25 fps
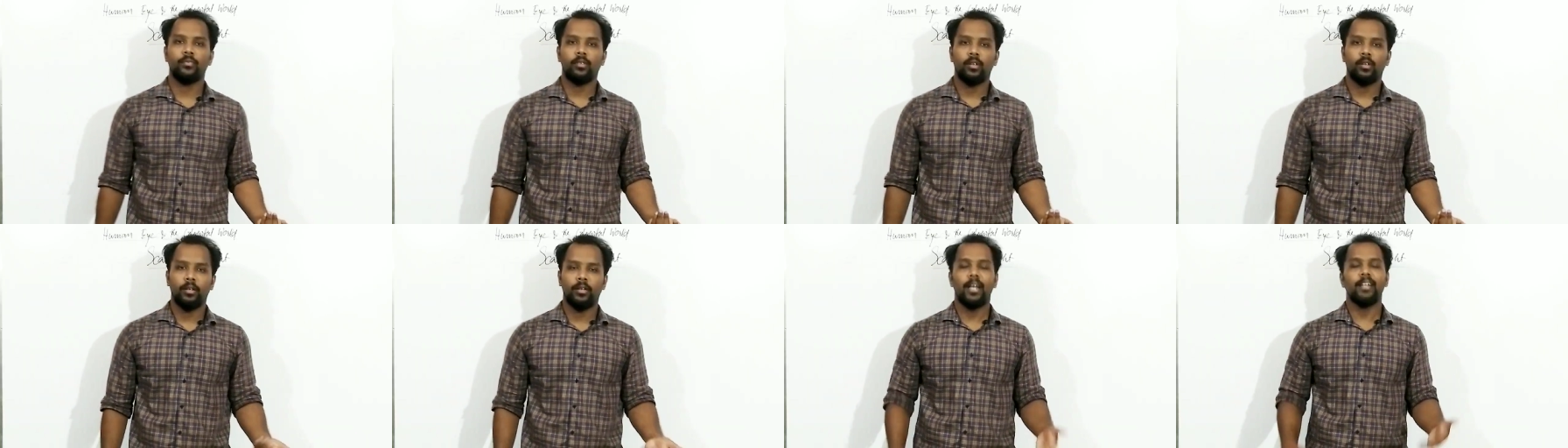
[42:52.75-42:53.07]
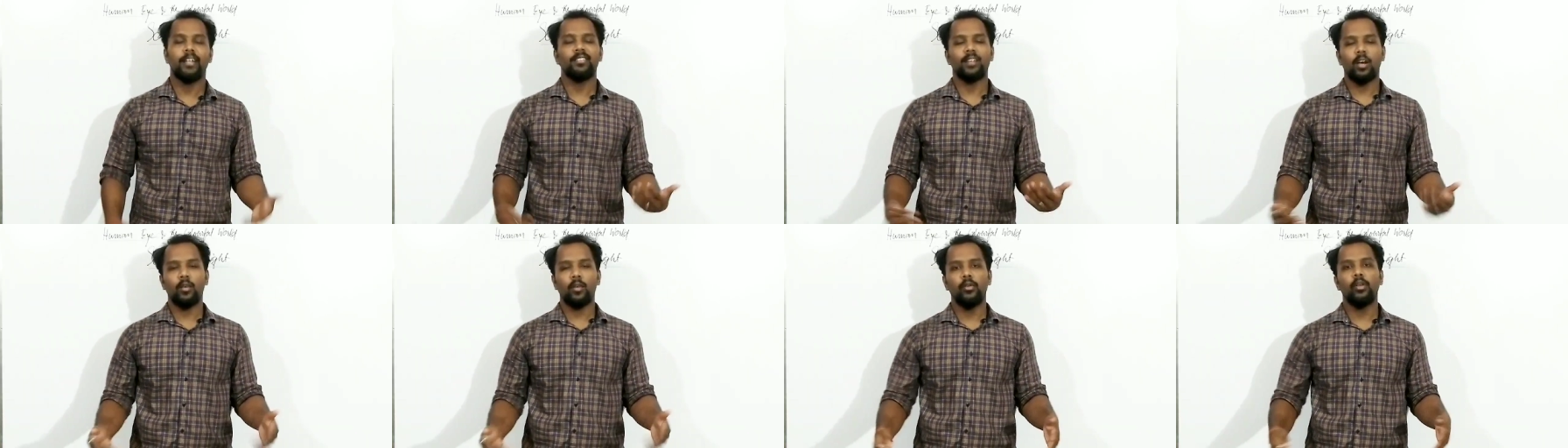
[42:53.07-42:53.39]

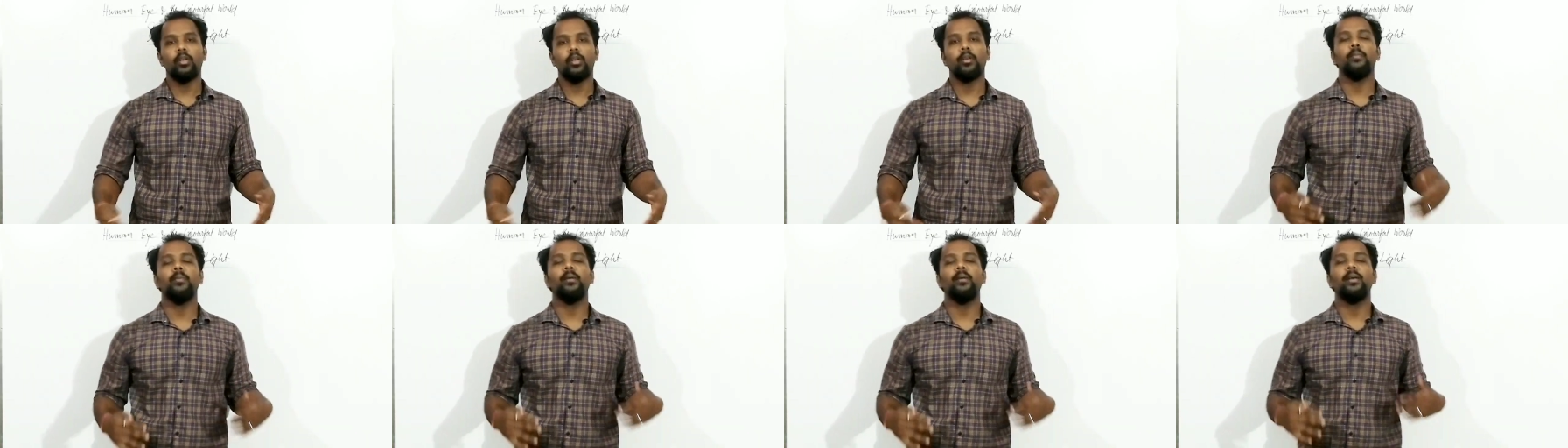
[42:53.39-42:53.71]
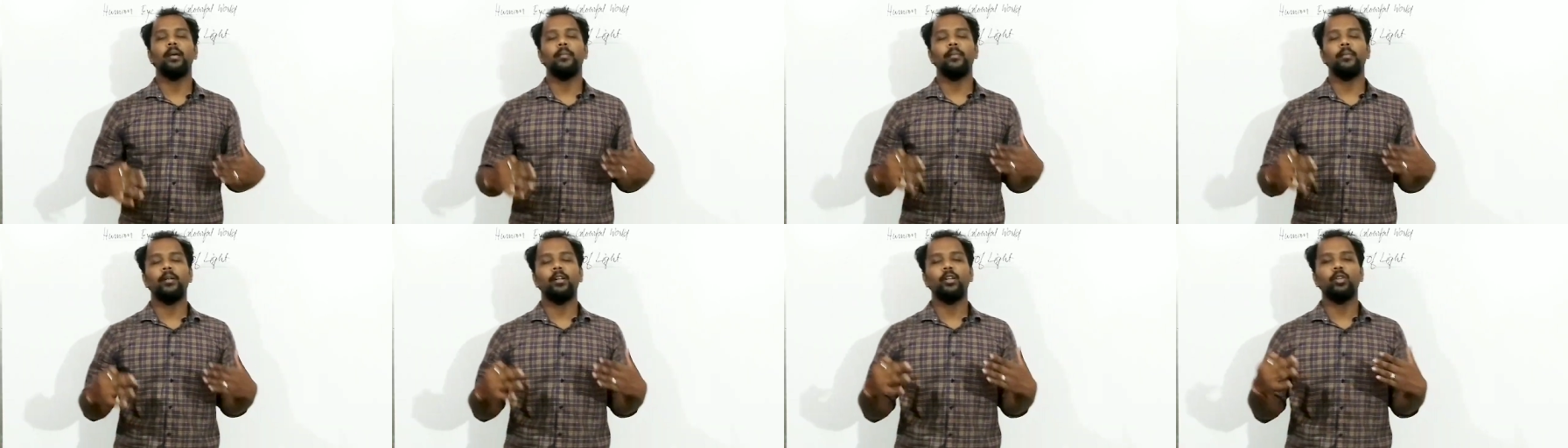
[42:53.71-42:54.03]
That's how we will be
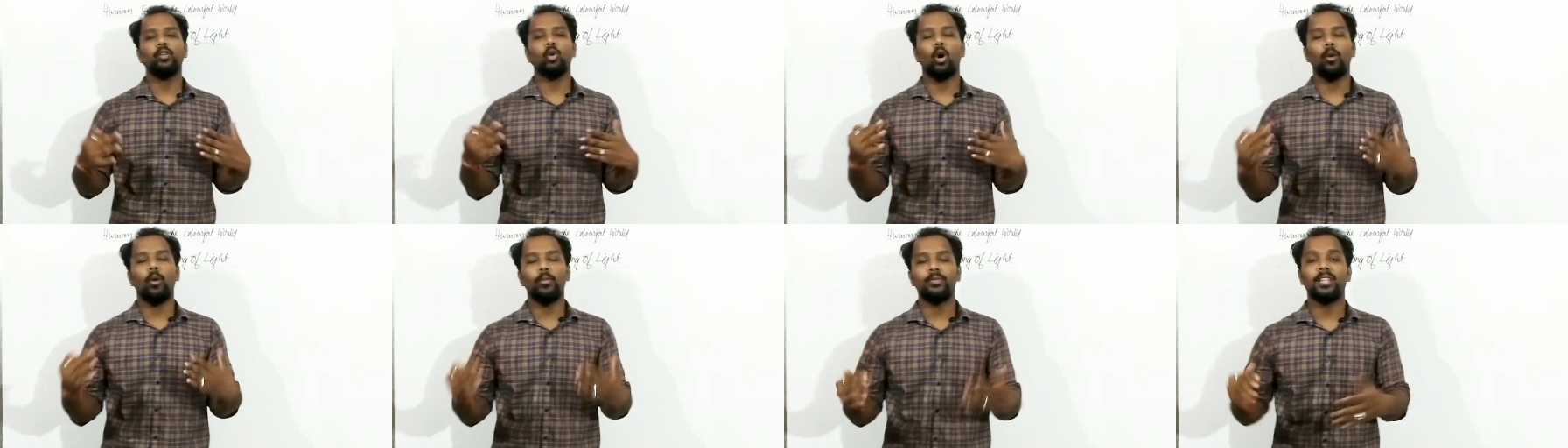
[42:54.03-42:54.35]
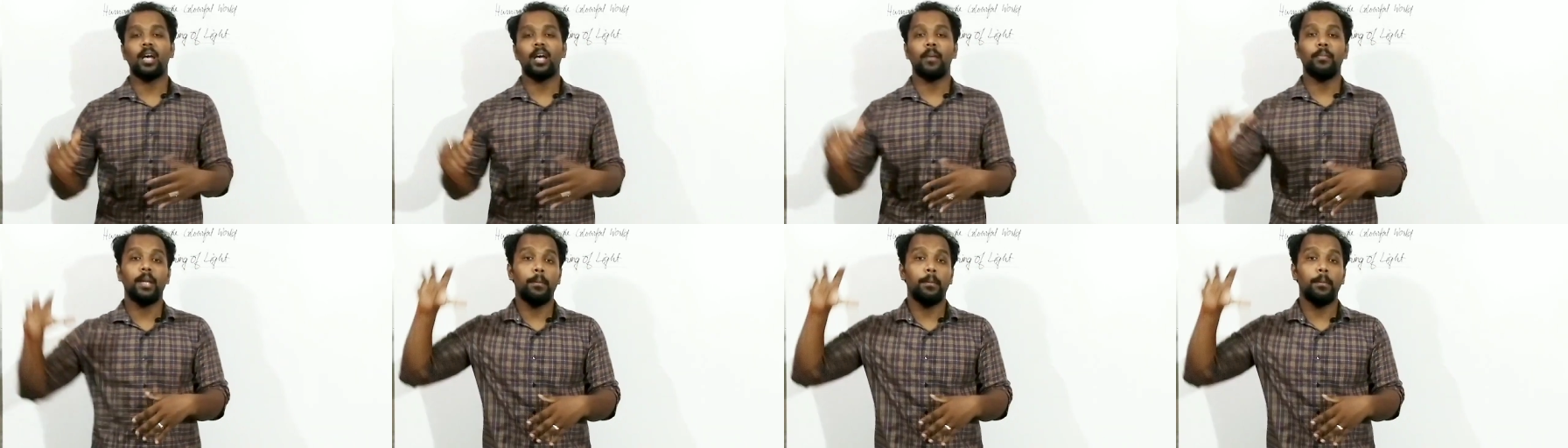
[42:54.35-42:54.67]
able to
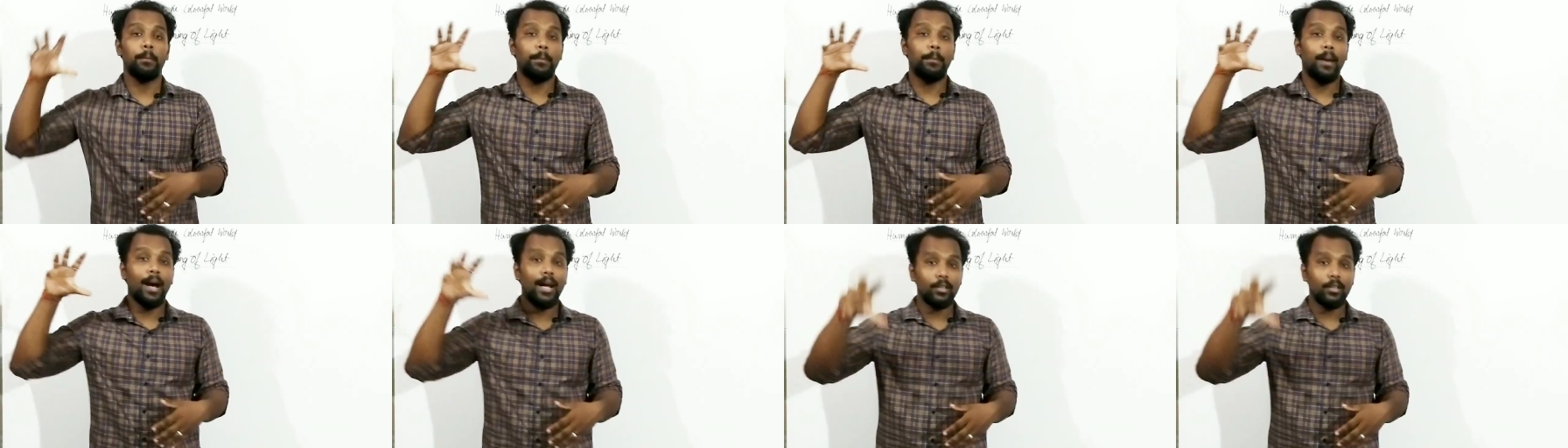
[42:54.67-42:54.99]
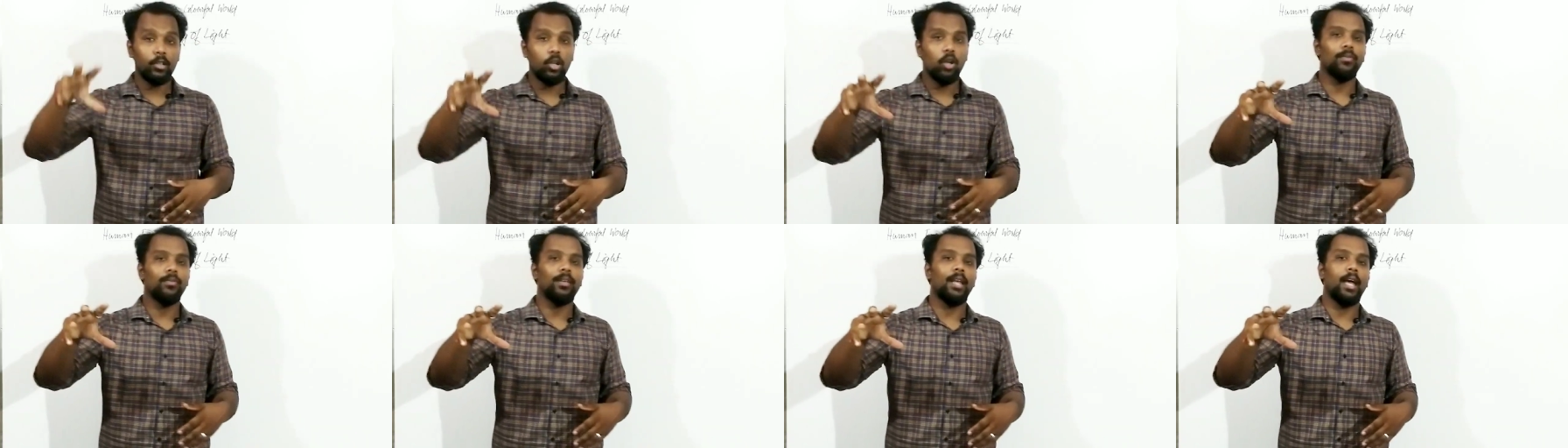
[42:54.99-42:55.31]
observe the path
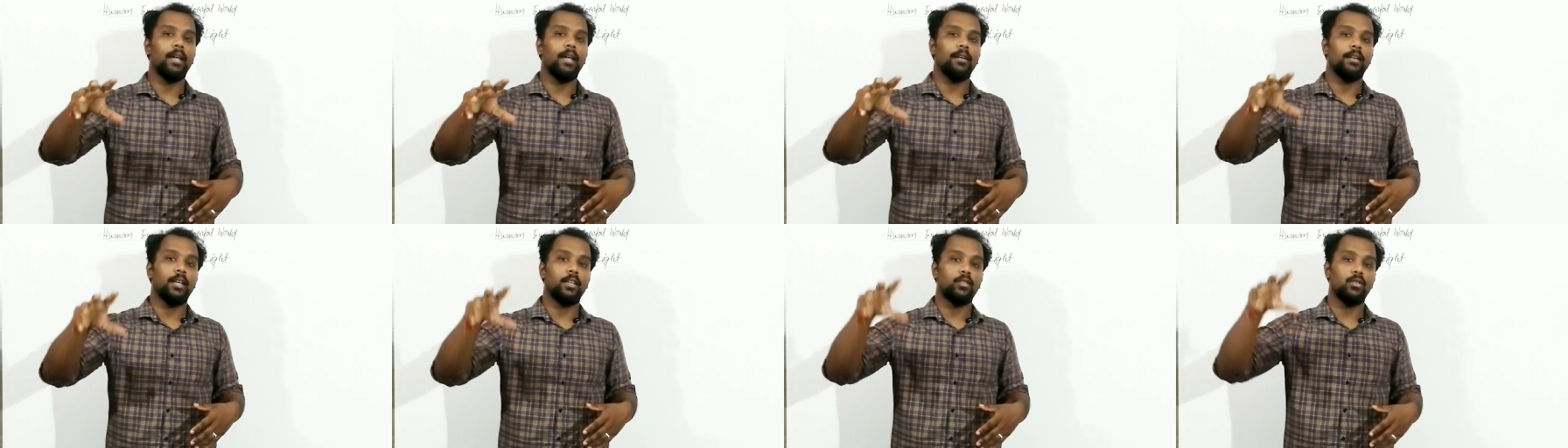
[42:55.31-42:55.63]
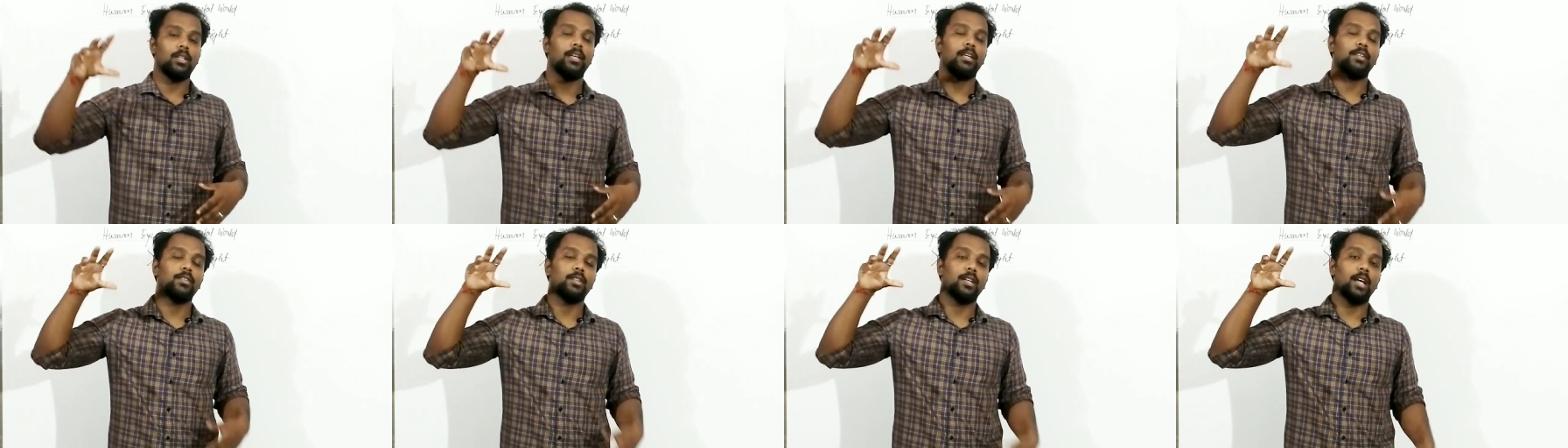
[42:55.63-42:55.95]
of light that is
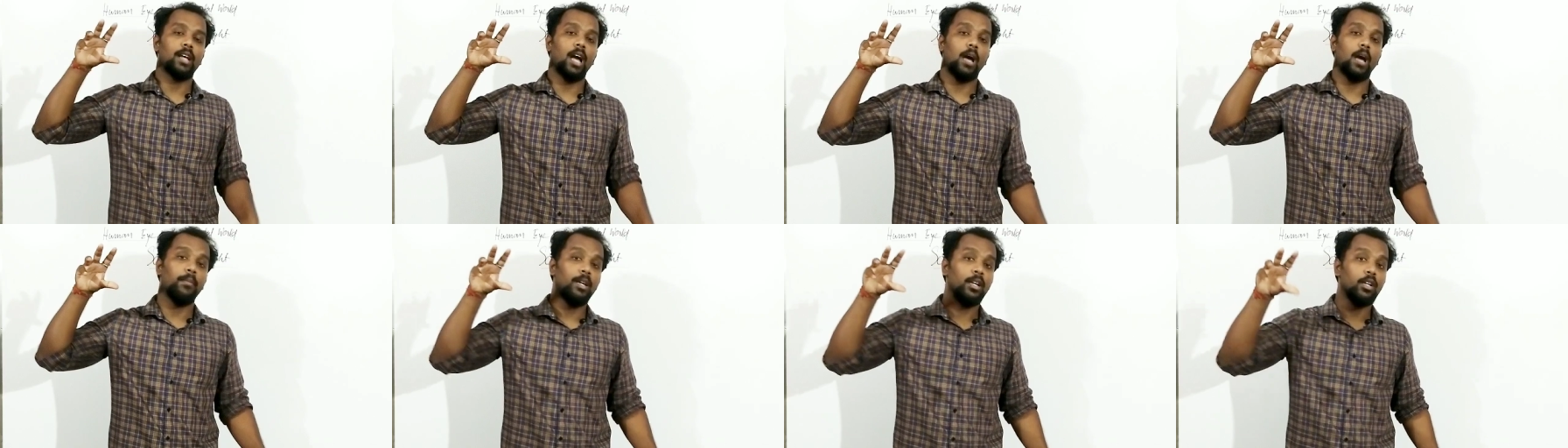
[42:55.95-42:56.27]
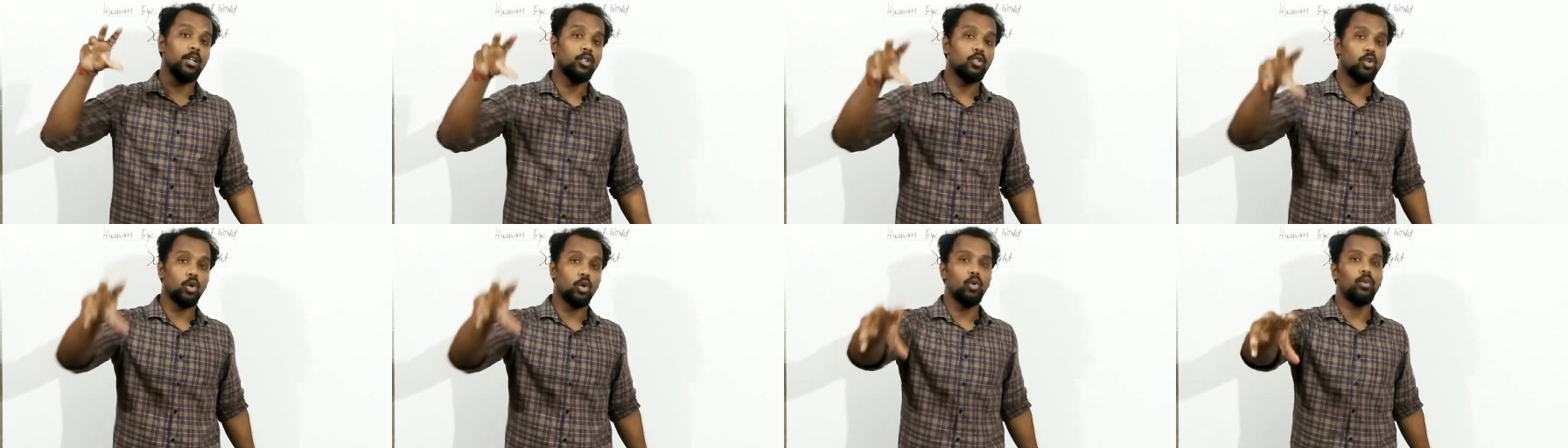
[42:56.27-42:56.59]
actually
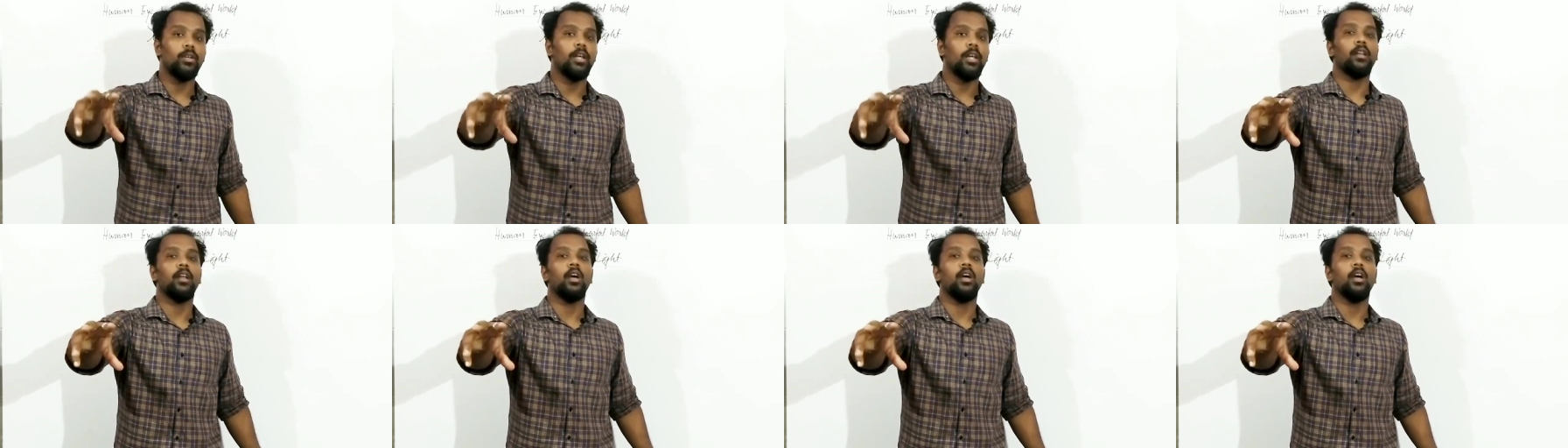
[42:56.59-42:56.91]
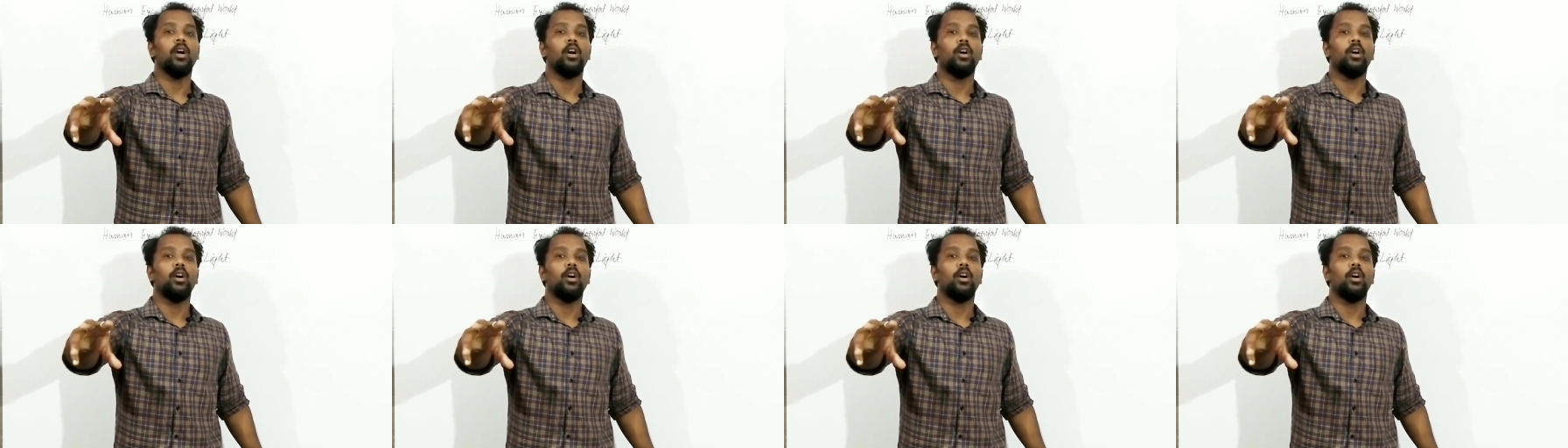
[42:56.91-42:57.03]
coming through that